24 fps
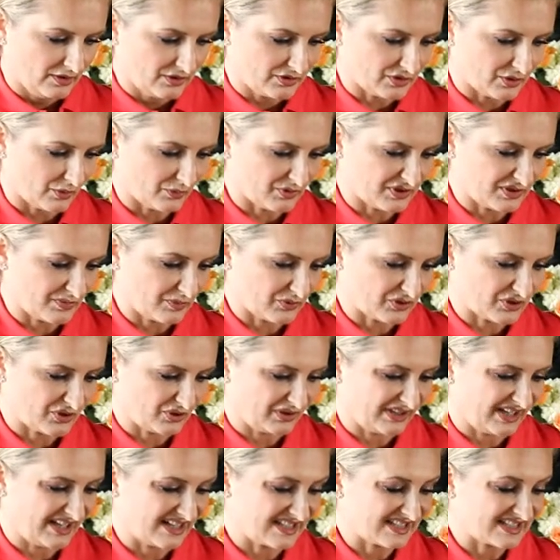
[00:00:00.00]
So we're supposed to
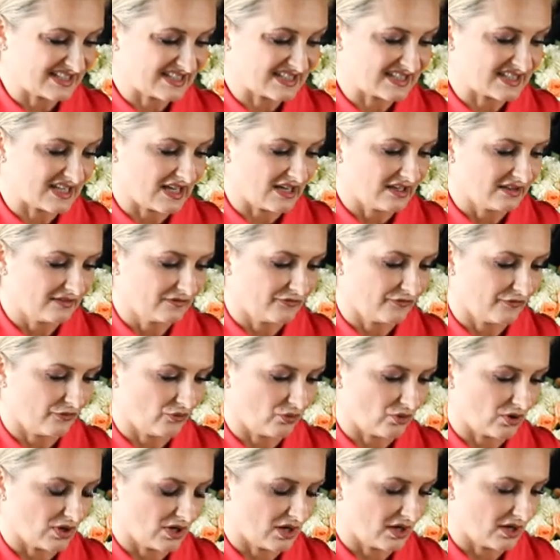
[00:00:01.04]
let it sit
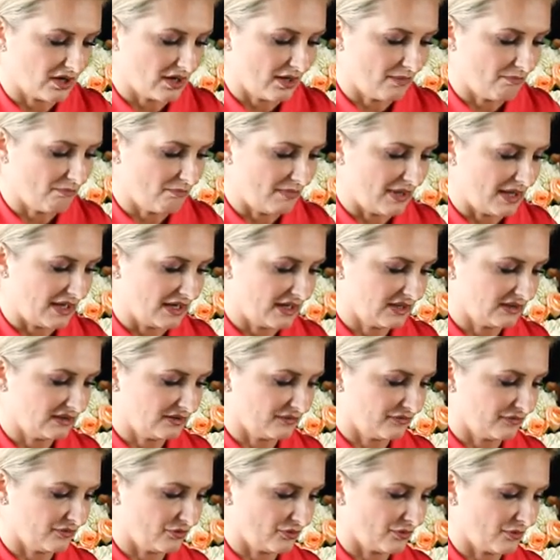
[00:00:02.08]
for a minute,
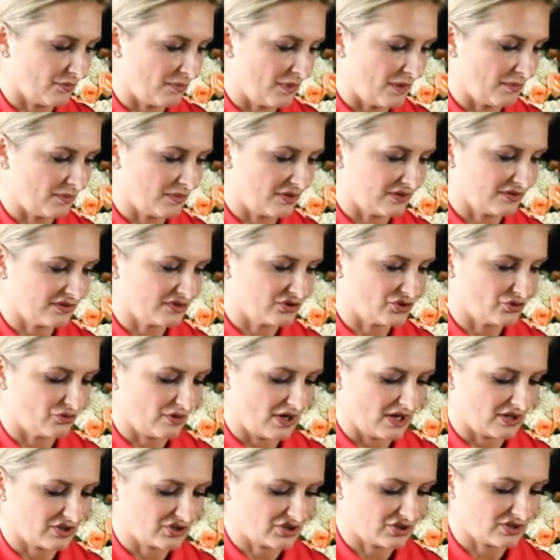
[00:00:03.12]
if you remember the
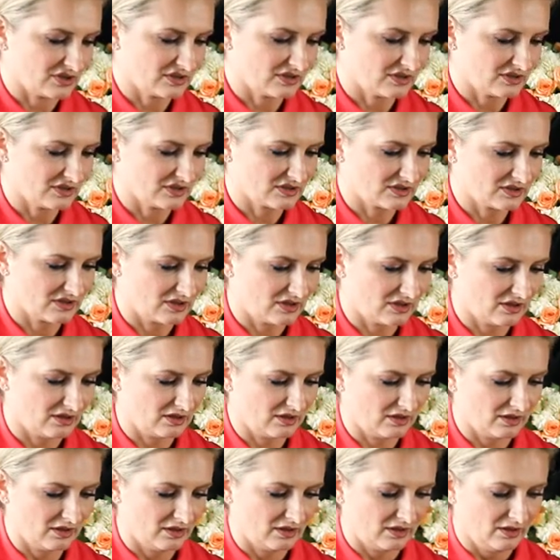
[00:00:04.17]
directions,
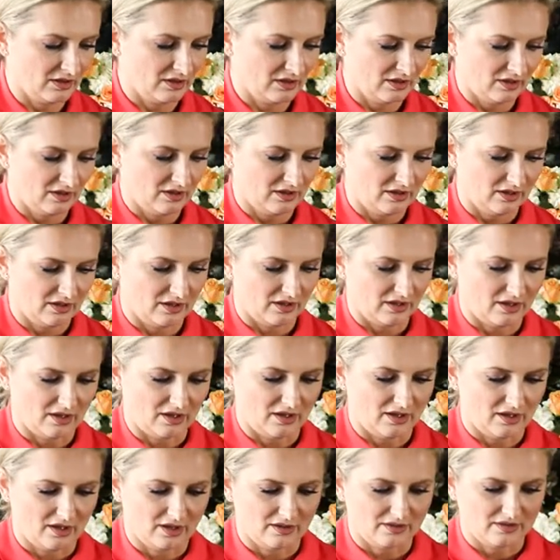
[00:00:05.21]

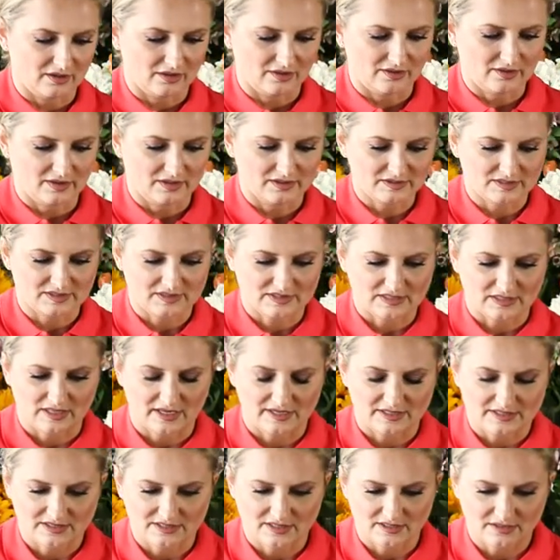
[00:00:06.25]
and then
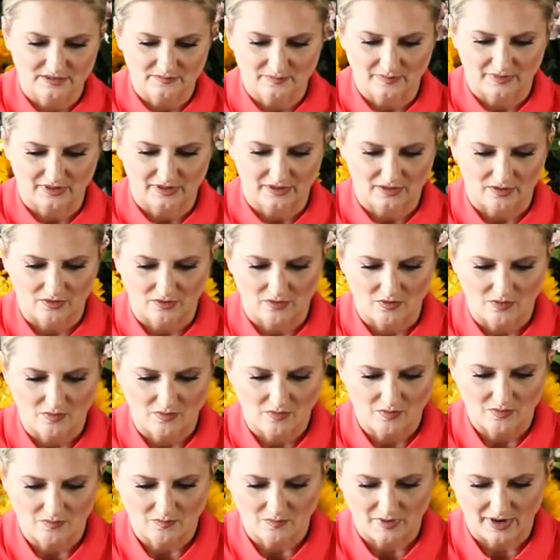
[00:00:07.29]
slice it, but
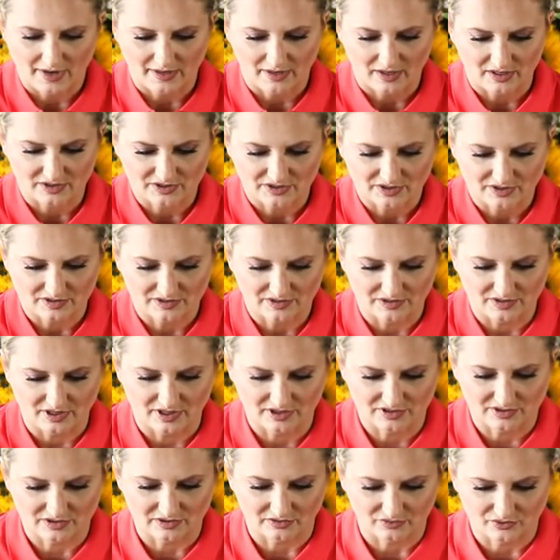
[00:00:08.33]
oh my gosh, this,
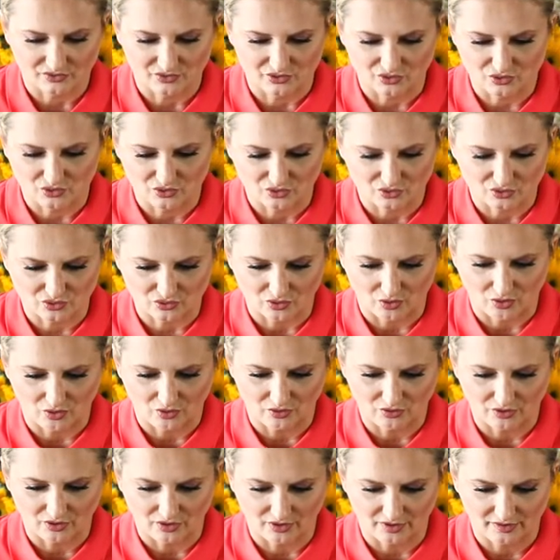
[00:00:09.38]
this looks
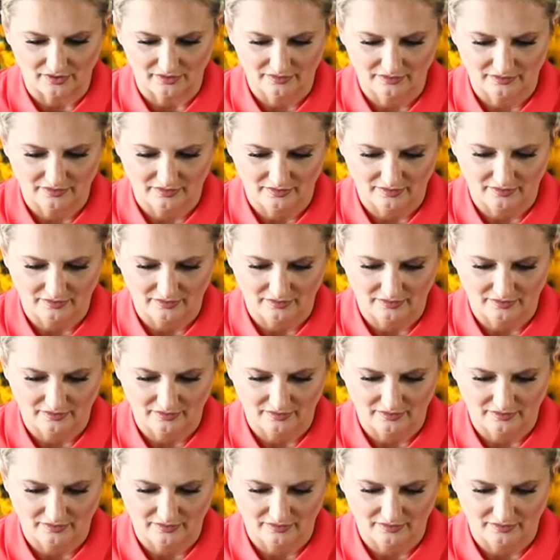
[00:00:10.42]
so good.